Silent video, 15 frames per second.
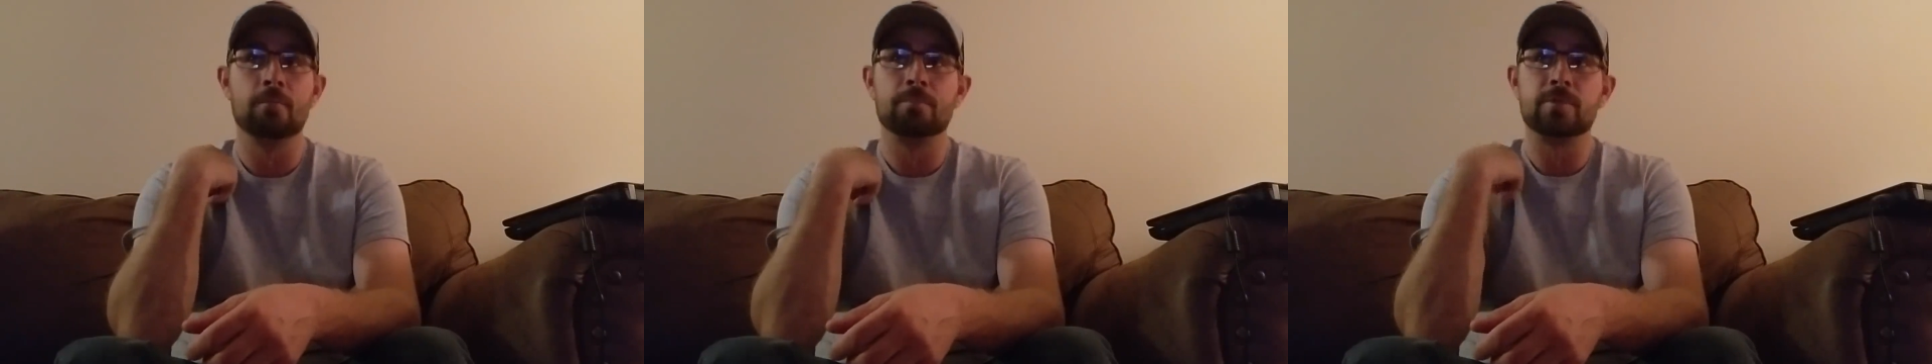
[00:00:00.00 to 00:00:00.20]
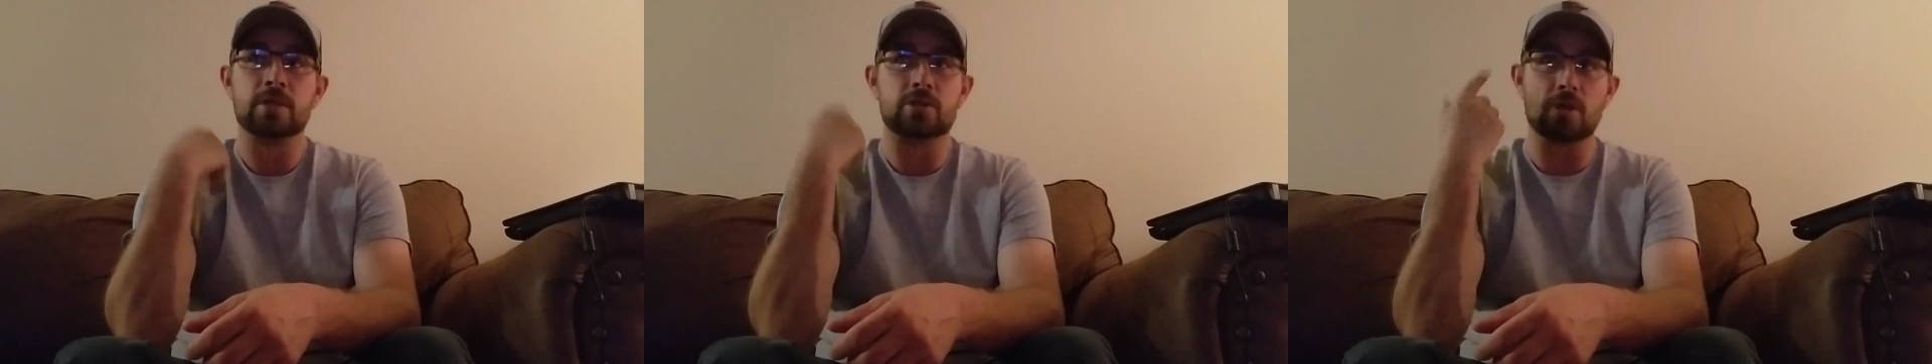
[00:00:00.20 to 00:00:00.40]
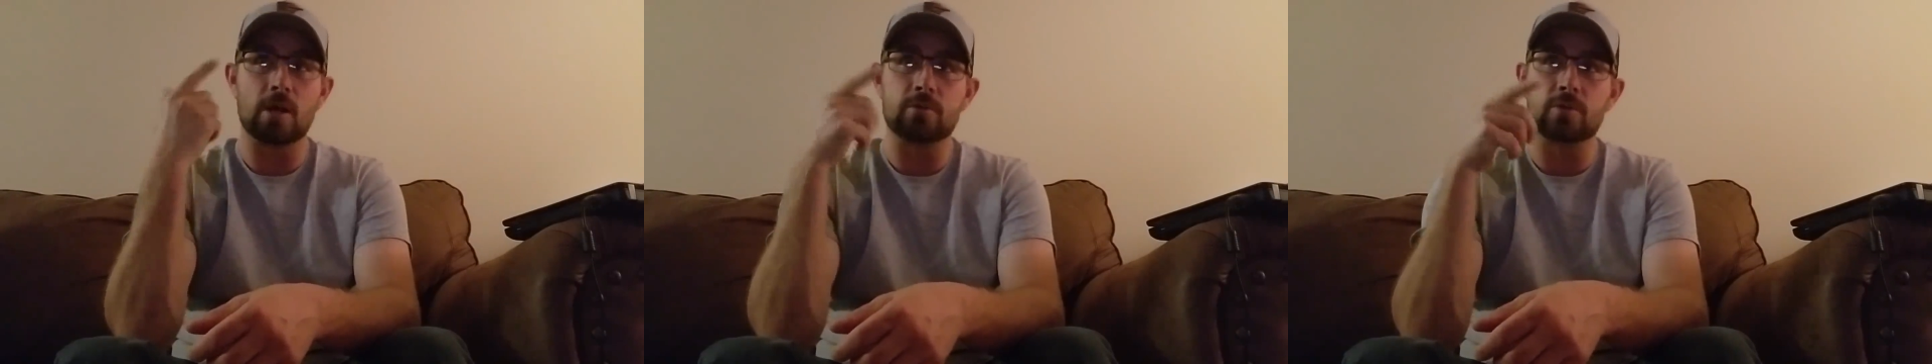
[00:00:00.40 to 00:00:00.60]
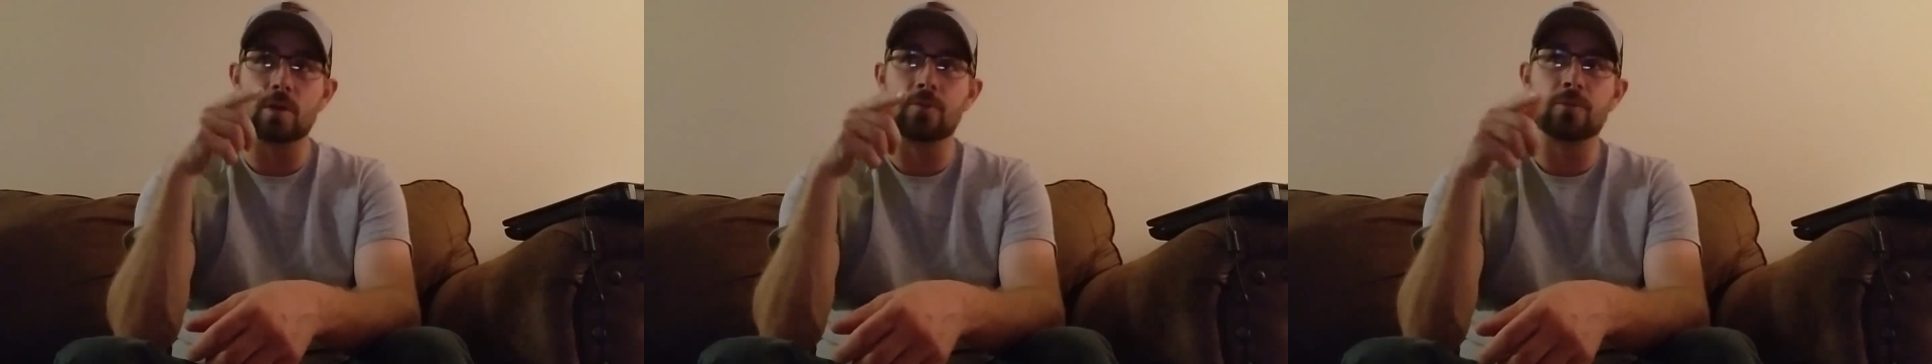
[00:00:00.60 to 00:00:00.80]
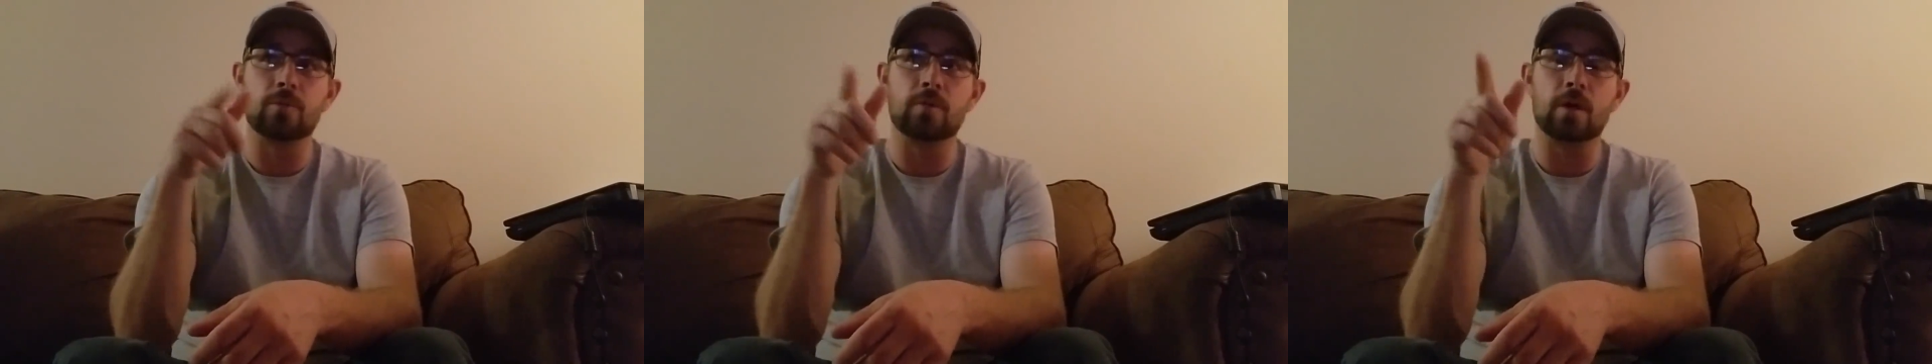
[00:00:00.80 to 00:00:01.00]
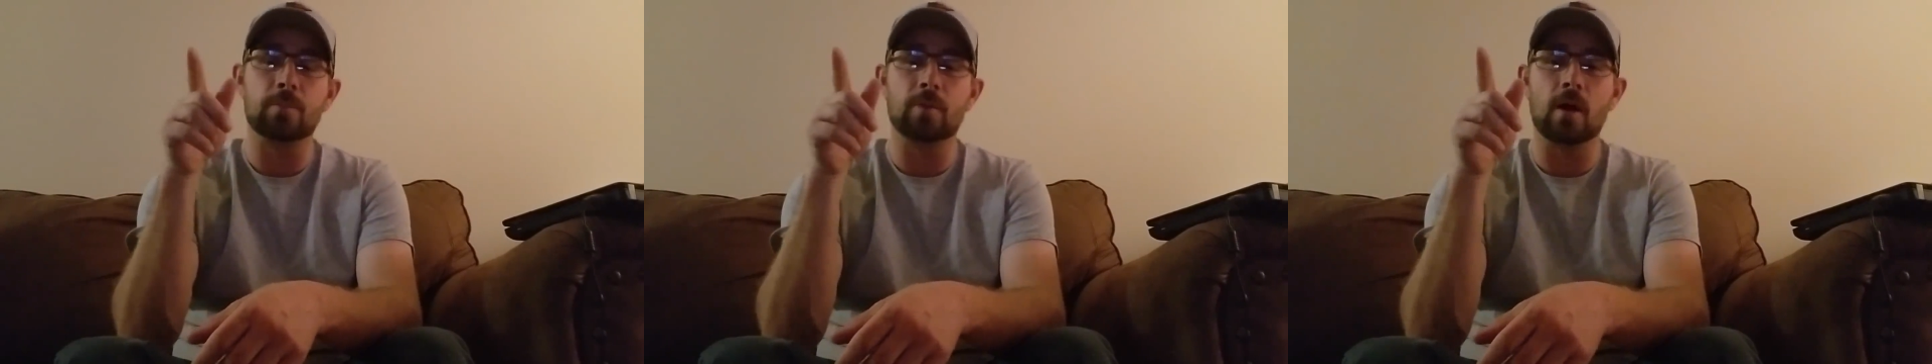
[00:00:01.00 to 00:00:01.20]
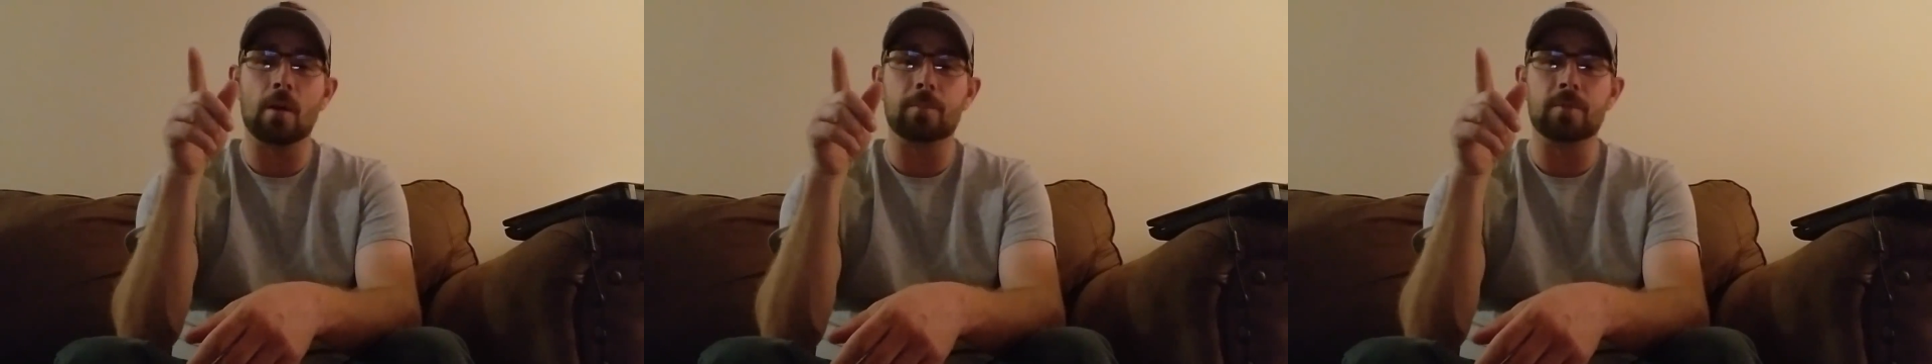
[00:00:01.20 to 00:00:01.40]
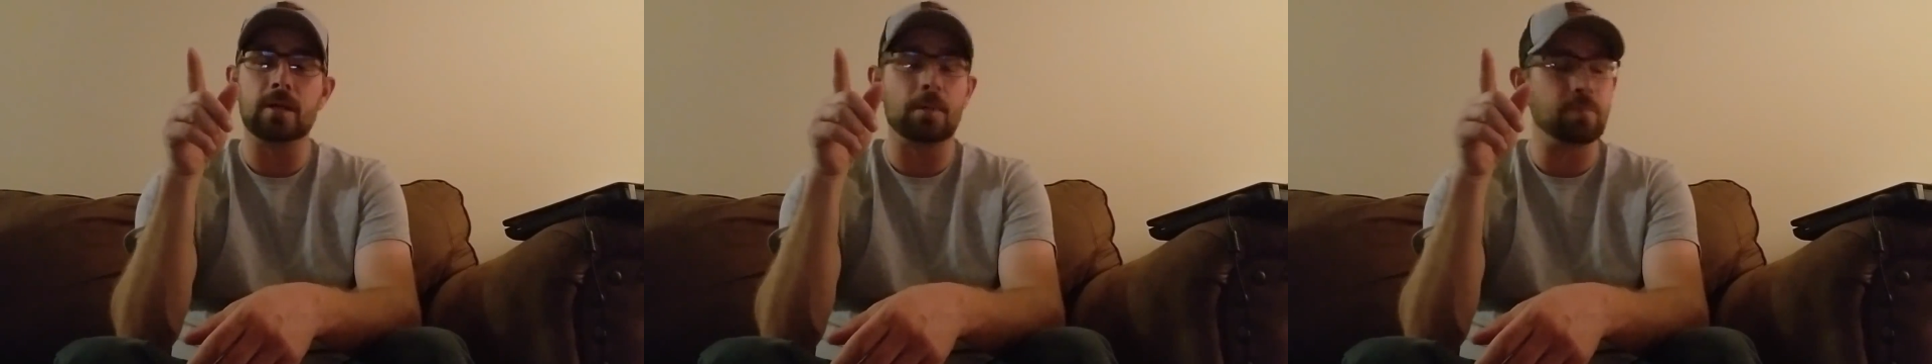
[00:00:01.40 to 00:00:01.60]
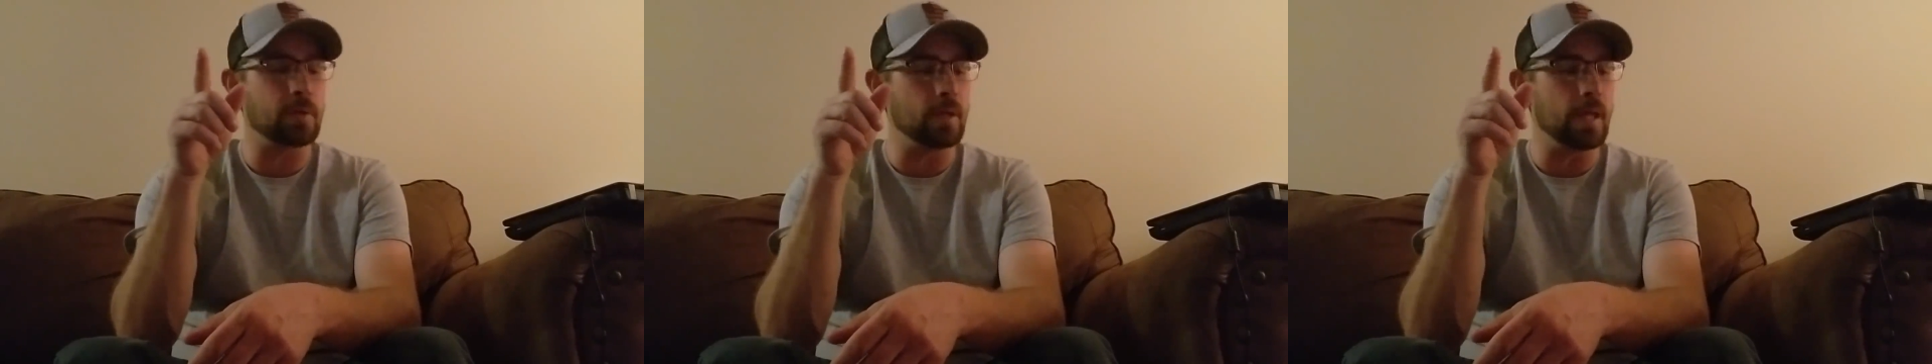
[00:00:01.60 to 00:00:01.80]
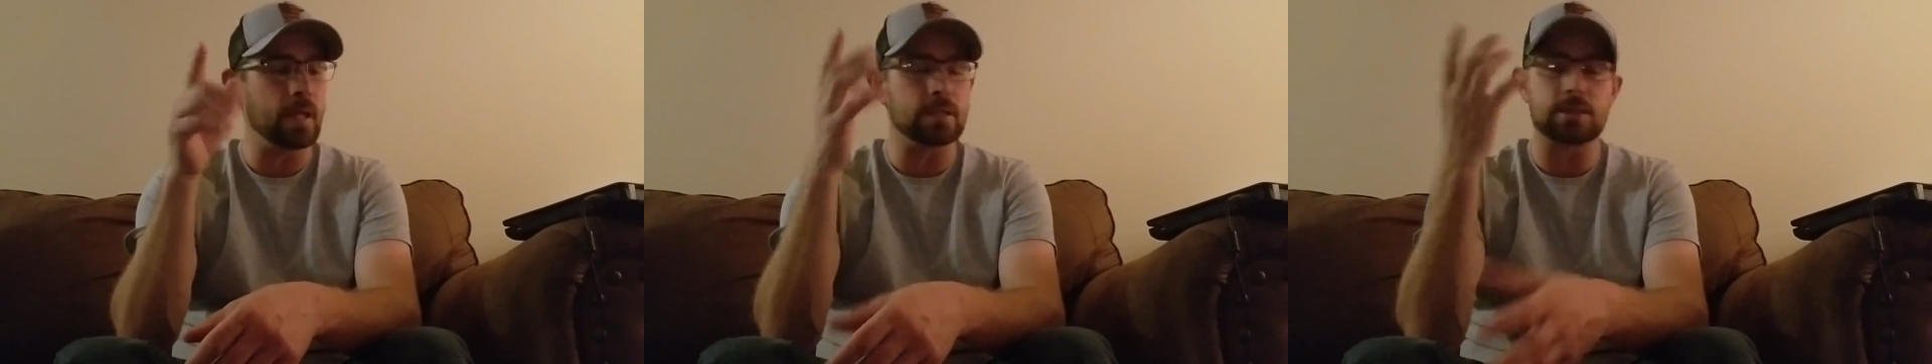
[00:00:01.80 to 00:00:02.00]
Drives right through their property up the
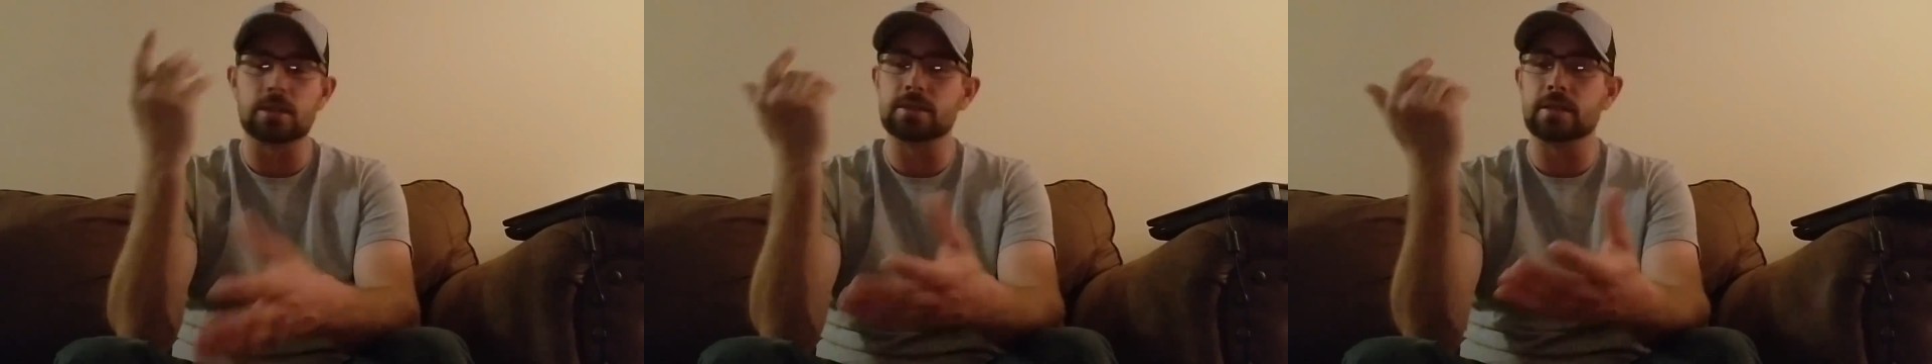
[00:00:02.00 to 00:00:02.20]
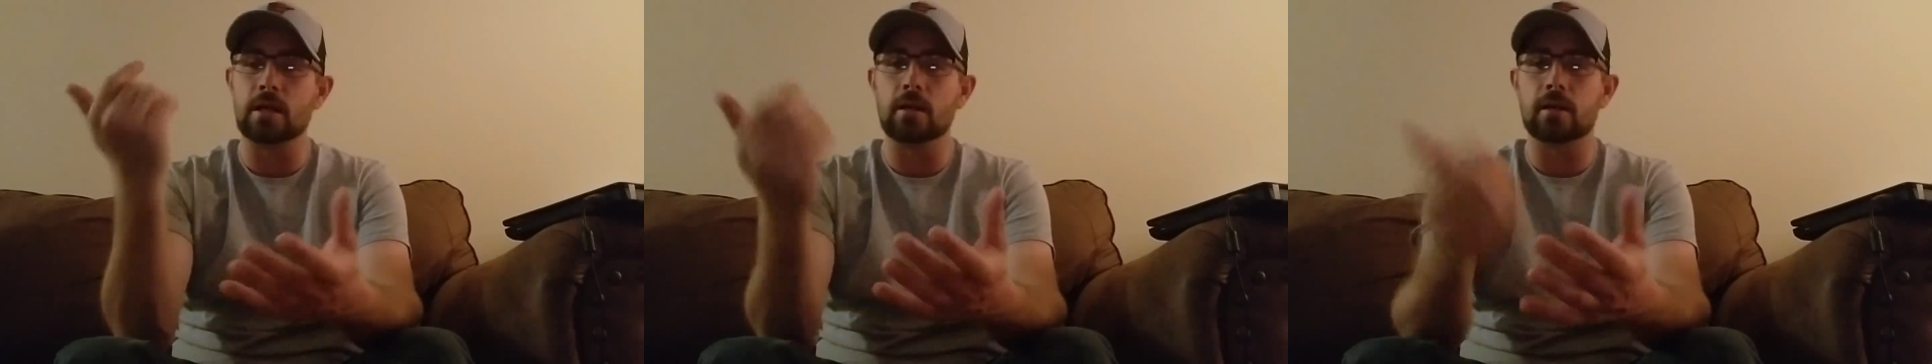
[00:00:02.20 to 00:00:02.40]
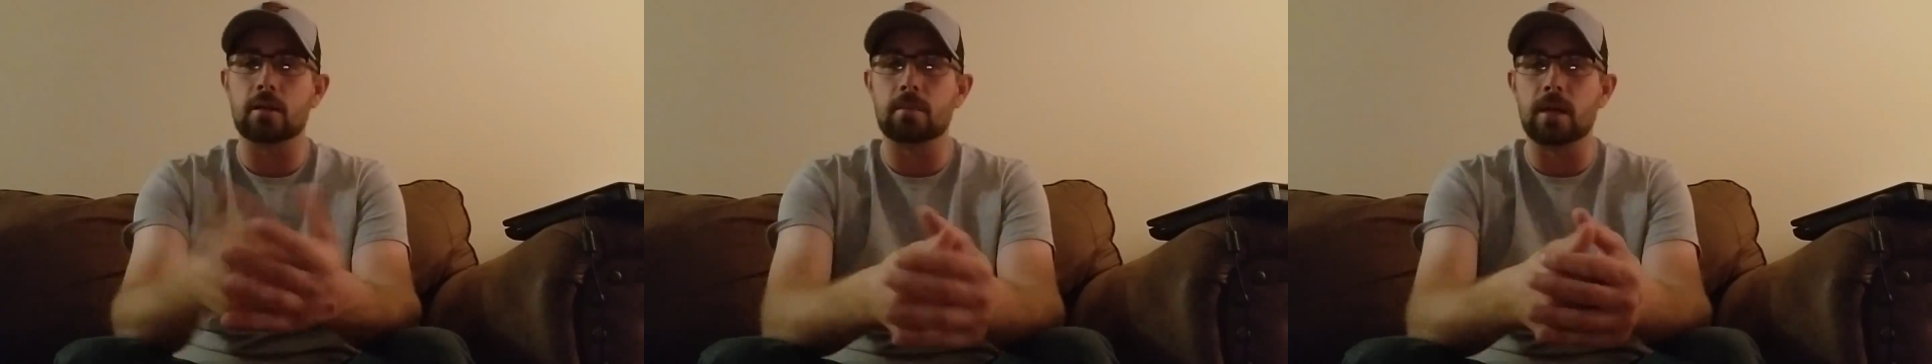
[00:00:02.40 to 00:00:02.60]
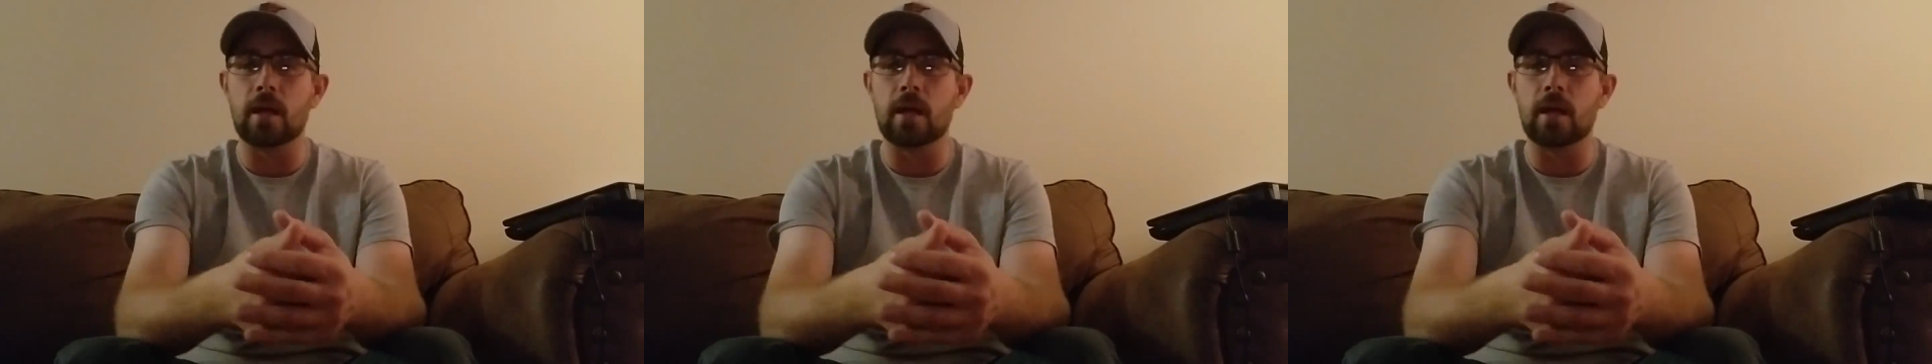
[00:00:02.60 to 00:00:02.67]
lake and starts yelling at me,